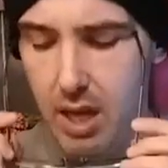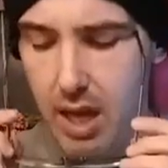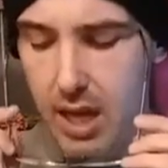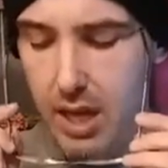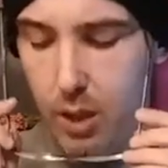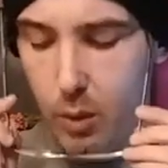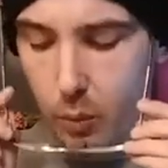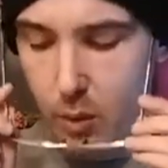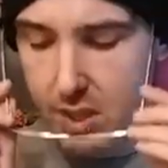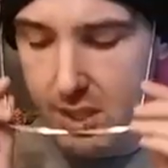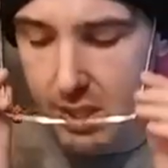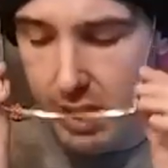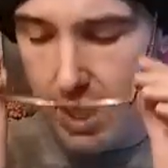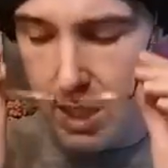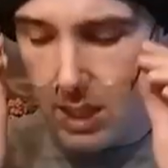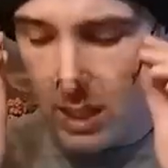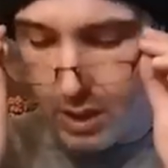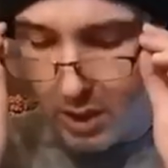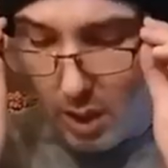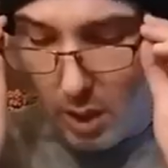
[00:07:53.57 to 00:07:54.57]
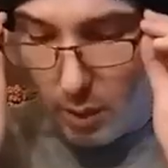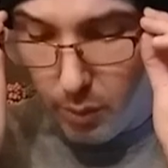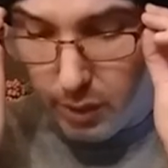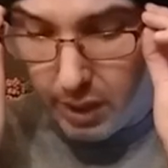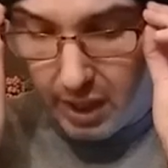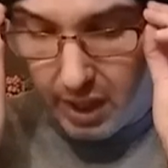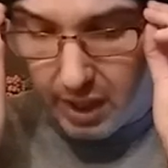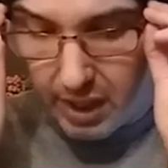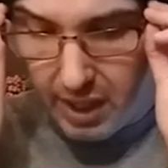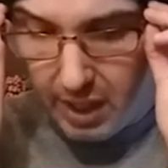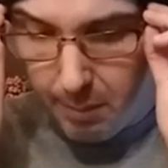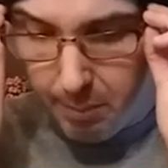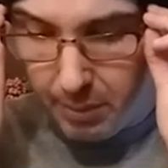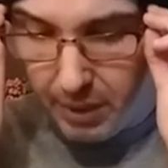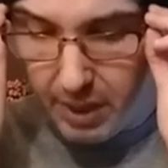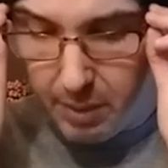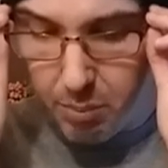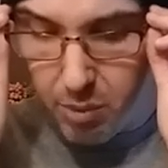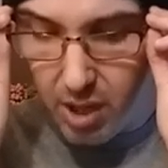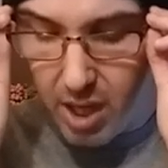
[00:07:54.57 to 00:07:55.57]
And it was Naked Coconut
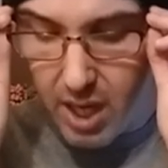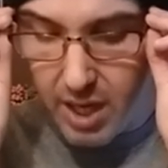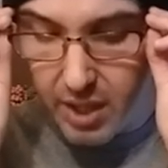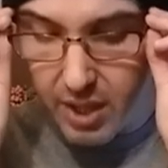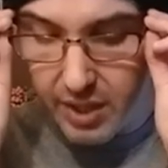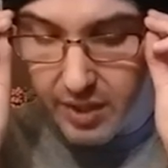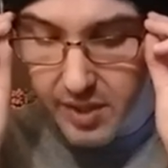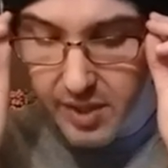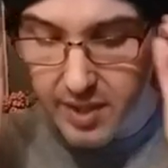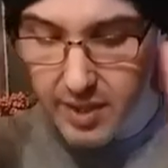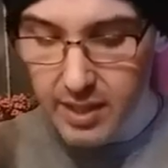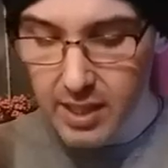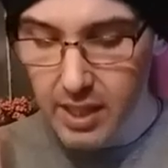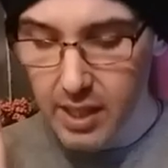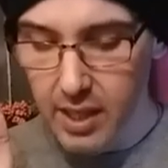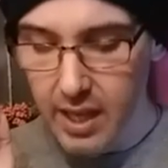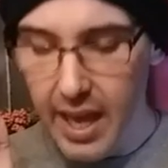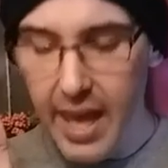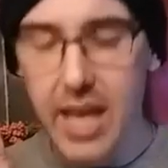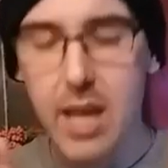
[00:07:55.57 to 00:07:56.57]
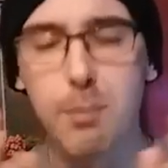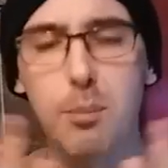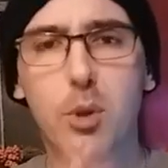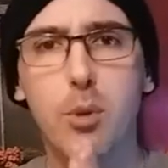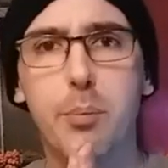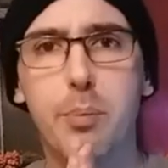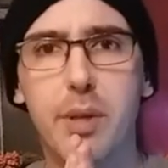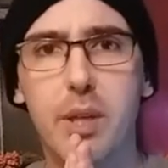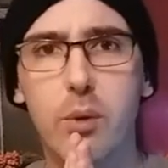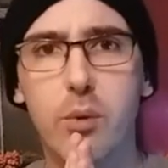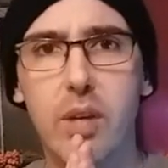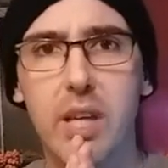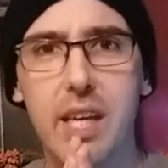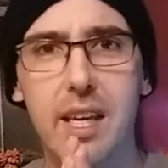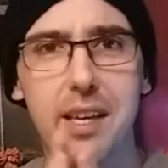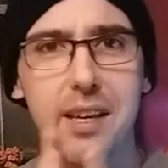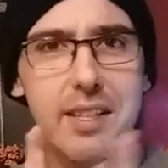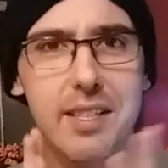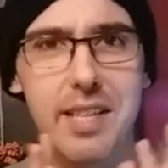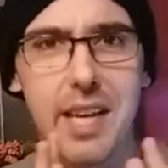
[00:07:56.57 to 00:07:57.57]
Company products, edible
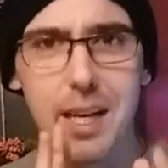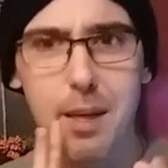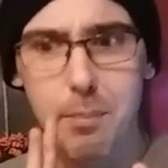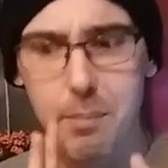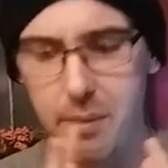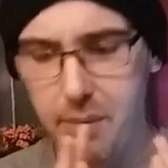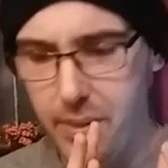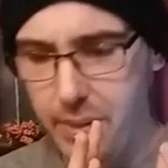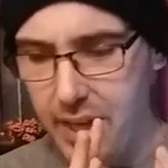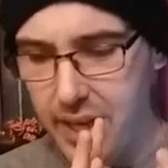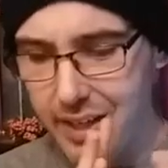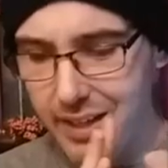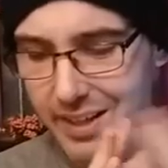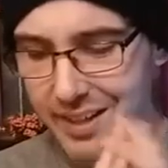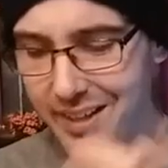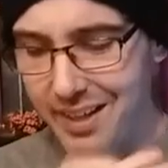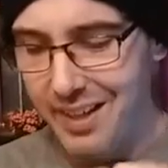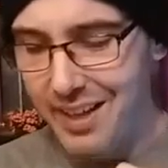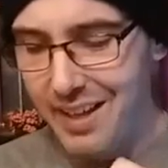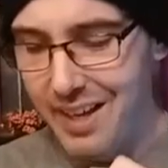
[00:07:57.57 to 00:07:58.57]
beauty type thing.